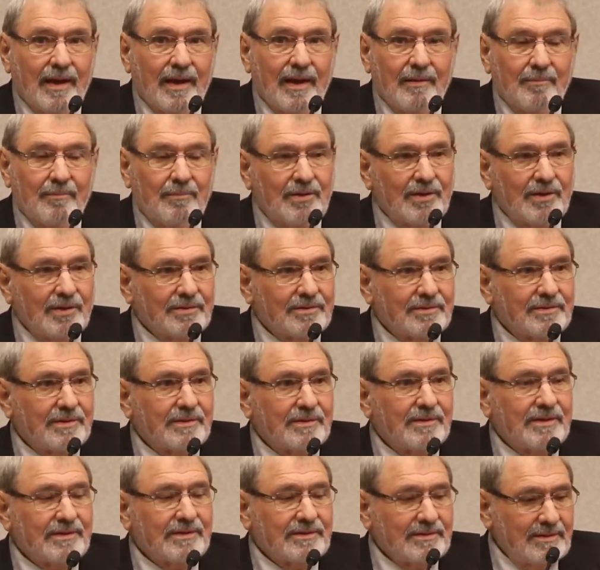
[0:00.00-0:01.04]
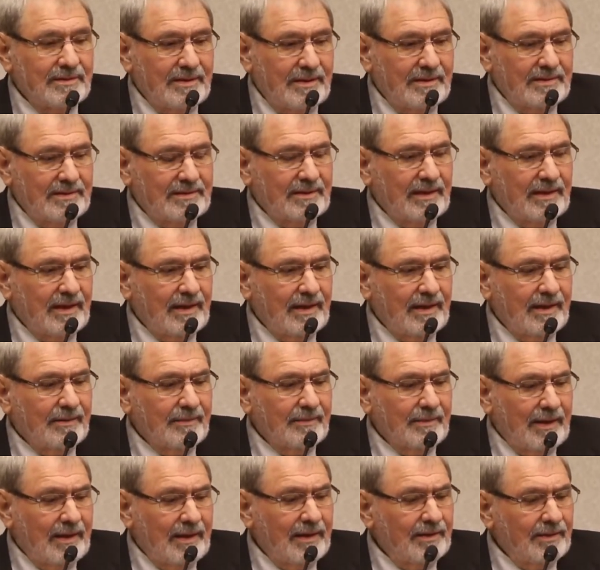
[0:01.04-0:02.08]
And Bill says, listen, he said,
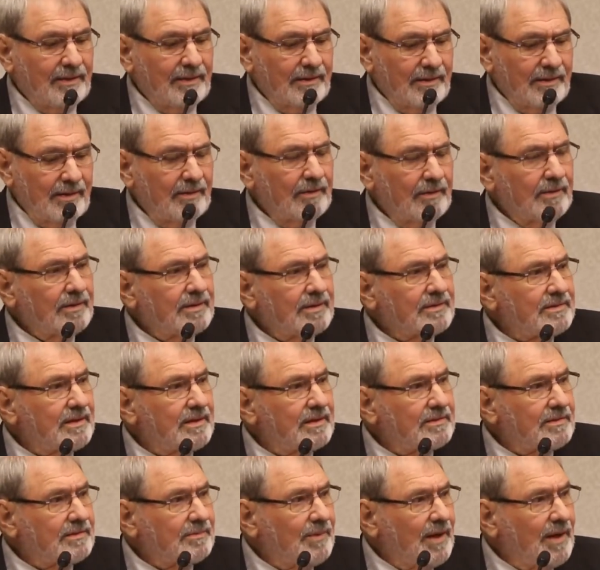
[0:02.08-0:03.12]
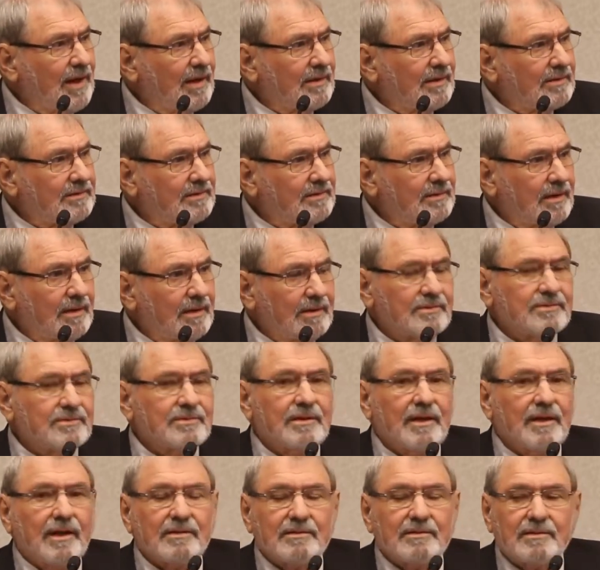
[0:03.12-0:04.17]
Harold has said some nice
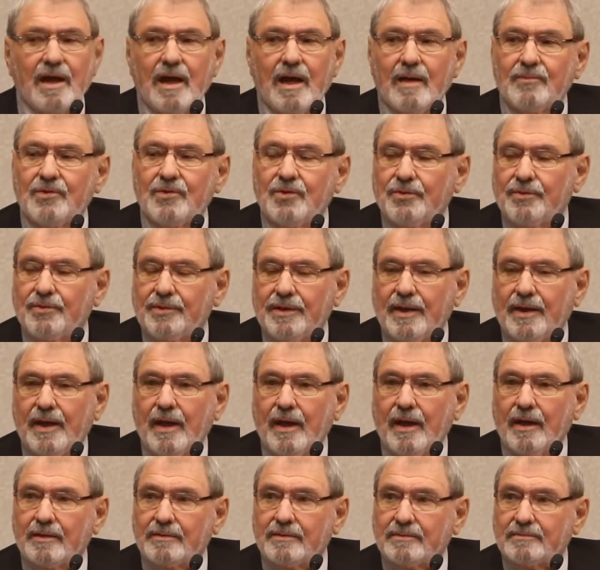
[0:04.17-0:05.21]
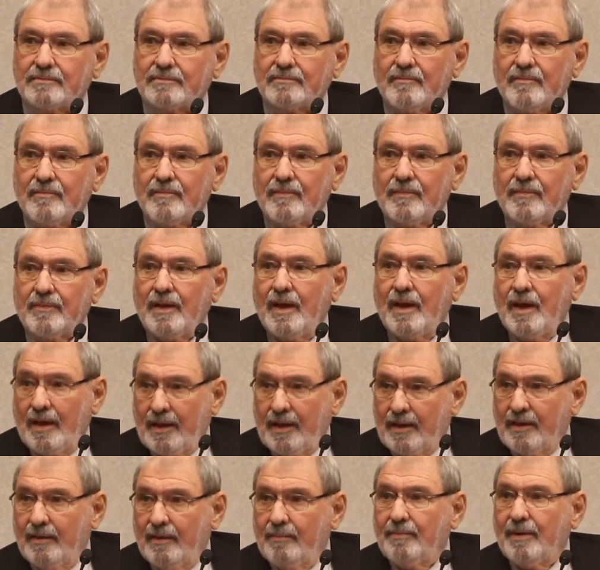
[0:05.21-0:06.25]
things. The next time you're in Dallas,
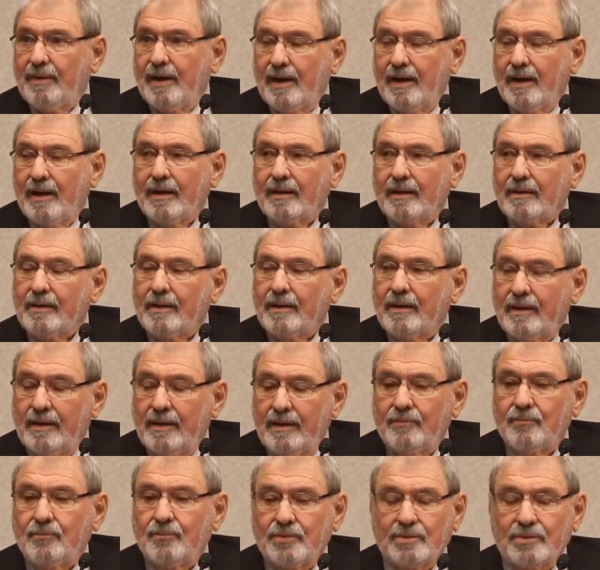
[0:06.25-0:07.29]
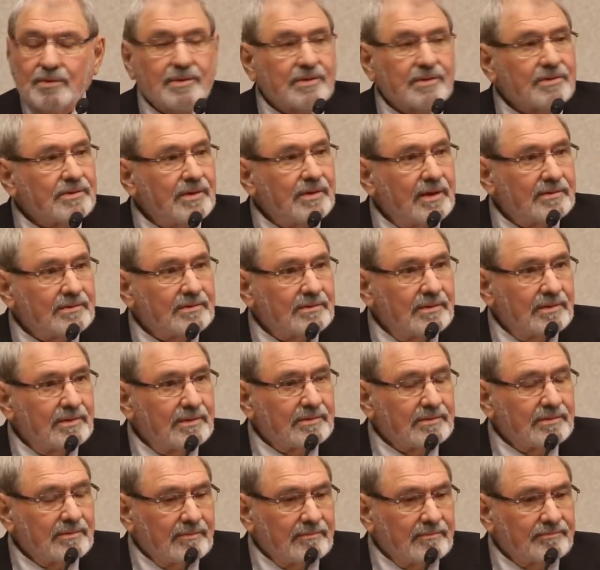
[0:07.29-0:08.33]
come by and we'll discuss
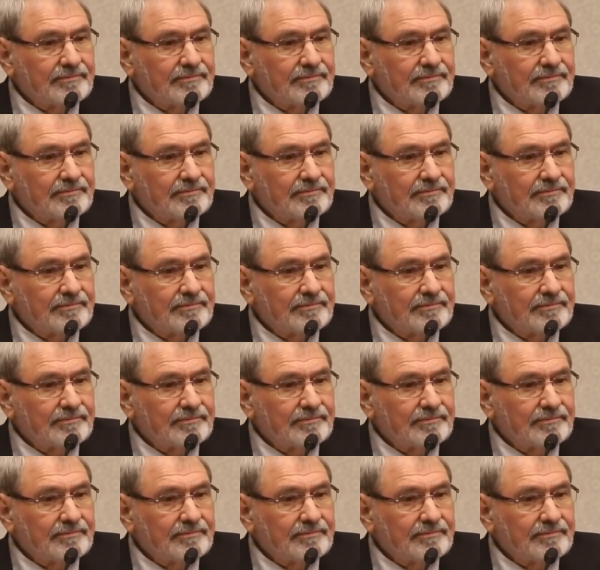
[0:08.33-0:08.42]
this.